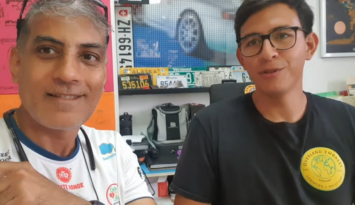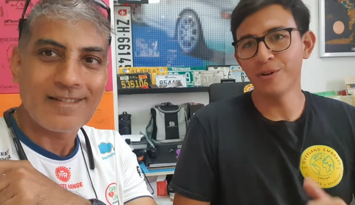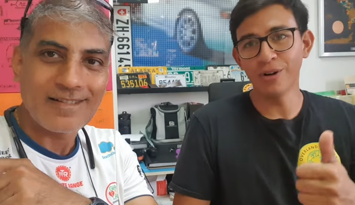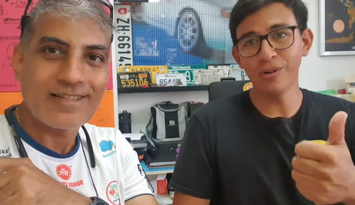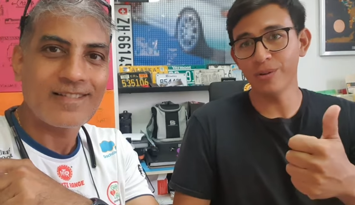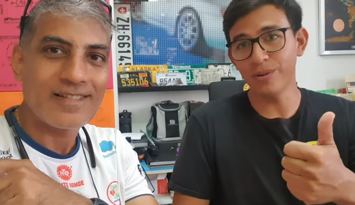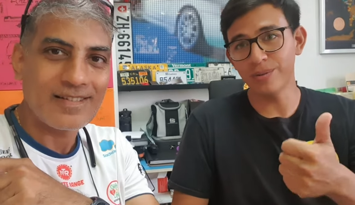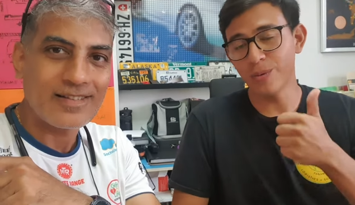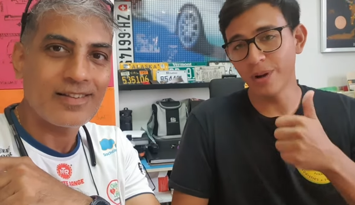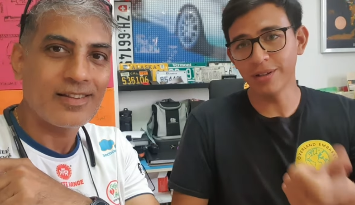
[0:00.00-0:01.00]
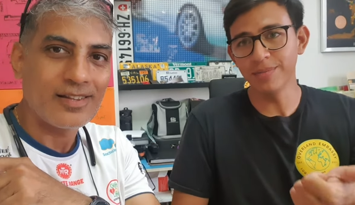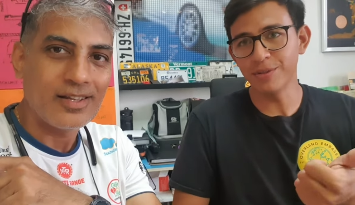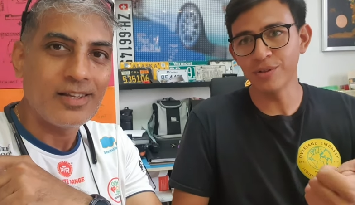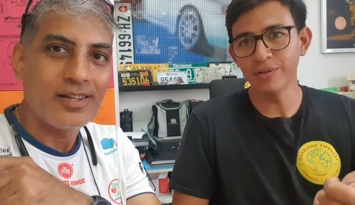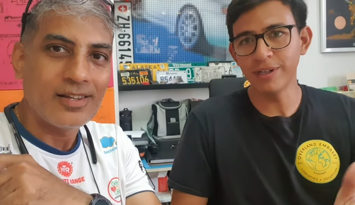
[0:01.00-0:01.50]
Speaker 1: You're all
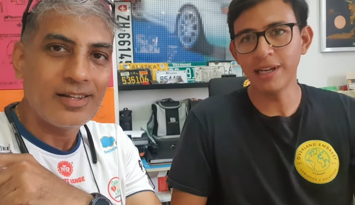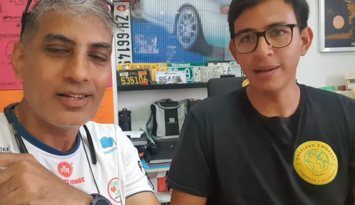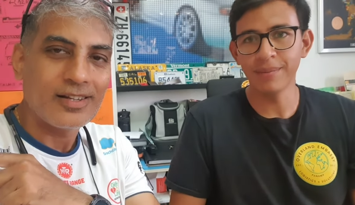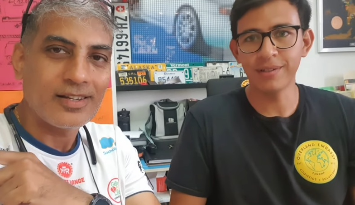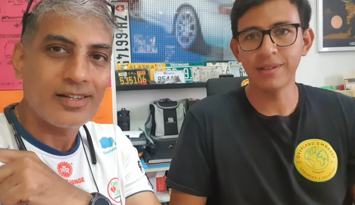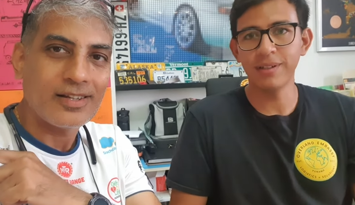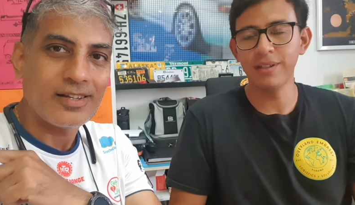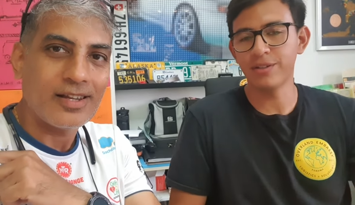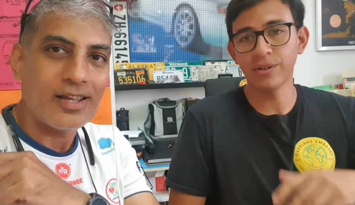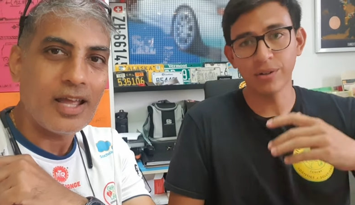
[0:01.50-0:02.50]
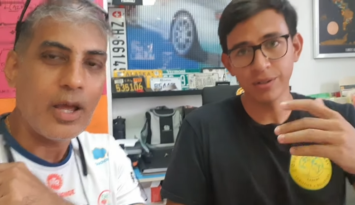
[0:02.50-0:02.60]
welcome to Overland Embassy. It's a